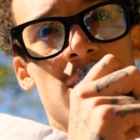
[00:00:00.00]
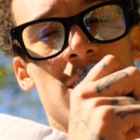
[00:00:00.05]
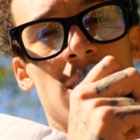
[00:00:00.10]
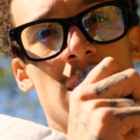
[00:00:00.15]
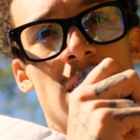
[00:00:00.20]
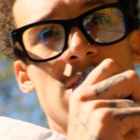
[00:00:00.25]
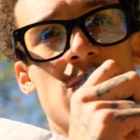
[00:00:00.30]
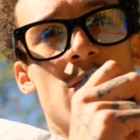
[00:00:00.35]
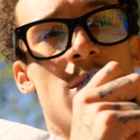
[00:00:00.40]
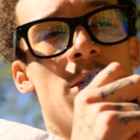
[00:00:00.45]

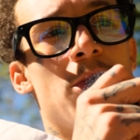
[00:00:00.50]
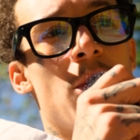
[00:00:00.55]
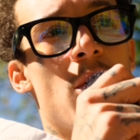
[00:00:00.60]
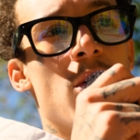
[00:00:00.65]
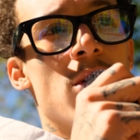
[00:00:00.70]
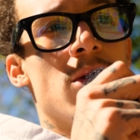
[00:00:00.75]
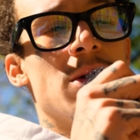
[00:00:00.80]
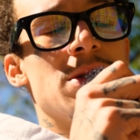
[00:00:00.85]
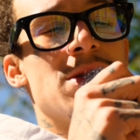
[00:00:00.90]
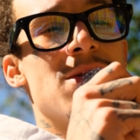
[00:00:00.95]
That's what a
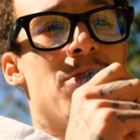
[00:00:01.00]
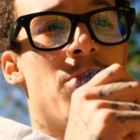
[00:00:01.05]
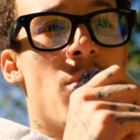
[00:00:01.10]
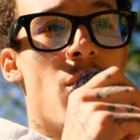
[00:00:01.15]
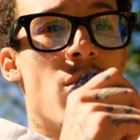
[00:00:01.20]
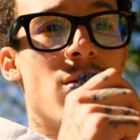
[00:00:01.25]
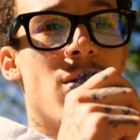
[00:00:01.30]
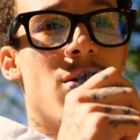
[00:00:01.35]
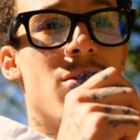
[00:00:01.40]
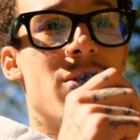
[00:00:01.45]
bolo is. A
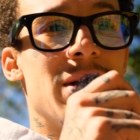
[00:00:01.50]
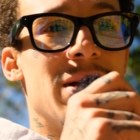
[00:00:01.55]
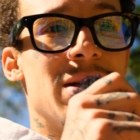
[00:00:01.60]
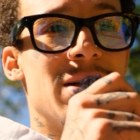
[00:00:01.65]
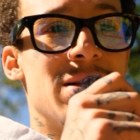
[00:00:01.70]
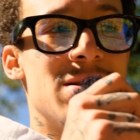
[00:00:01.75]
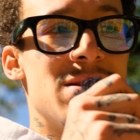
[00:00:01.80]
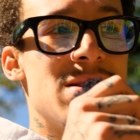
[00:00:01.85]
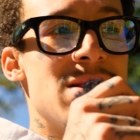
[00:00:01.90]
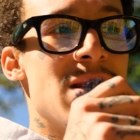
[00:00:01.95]
bolo
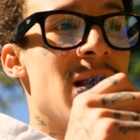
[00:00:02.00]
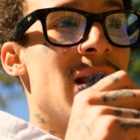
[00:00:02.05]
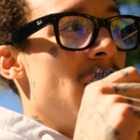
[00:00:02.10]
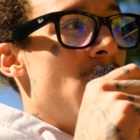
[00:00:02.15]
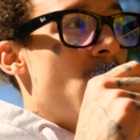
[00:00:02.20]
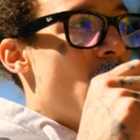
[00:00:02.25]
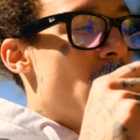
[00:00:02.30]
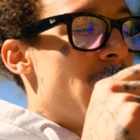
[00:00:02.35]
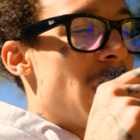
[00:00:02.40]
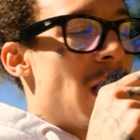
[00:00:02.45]
is
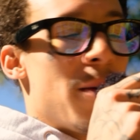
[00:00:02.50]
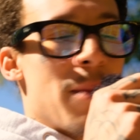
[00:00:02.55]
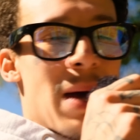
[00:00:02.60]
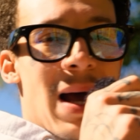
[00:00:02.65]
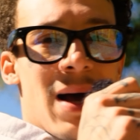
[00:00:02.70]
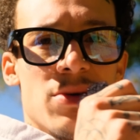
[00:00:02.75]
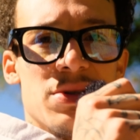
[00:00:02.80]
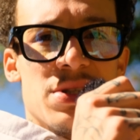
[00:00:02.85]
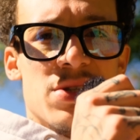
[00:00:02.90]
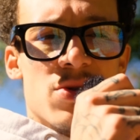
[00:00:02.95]
when I'm
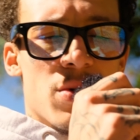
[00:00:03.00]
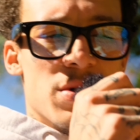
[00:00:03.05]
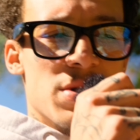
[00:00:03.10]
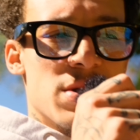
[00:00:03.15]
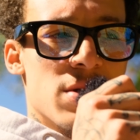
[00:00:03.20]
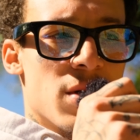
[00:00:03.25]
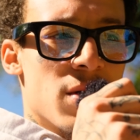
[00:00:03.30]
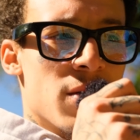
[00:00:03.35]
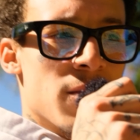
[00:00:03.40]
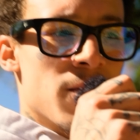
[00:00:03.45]

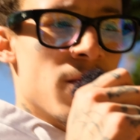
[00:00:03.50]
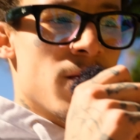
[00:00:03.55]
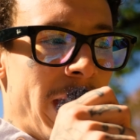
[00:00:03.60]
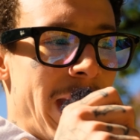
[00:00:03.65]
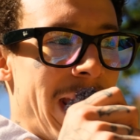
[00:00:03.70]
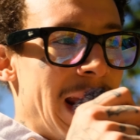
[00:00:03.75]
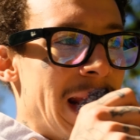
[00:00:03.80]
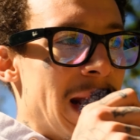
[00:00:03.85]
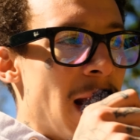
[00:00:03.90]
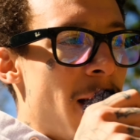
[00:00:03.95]

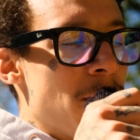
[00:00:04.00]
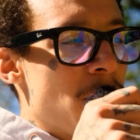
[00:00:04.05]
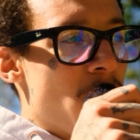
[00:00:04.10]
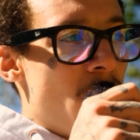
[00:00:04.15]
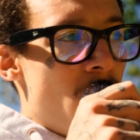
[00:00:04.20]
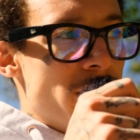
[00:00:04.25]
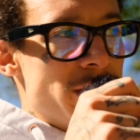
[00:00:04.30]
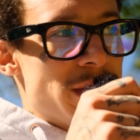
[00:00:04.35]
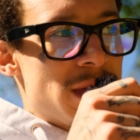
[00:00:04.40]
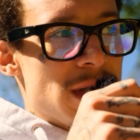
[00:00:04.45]
outsourcing and I'm
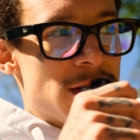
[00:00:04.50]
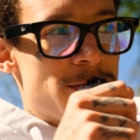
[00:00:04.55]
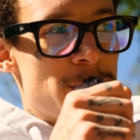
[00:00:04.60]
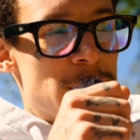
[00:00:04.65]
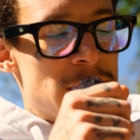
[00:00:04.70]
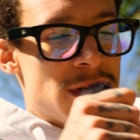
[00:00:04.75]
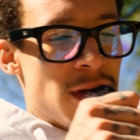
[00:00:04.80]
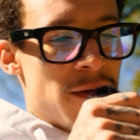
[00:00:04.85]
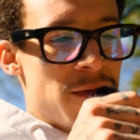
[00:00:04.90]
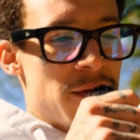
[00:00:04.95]
going to
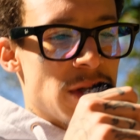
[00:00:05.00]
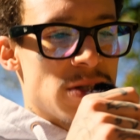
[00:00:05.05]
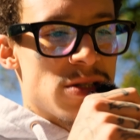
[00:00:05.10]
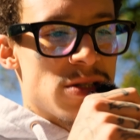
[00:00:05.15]
specific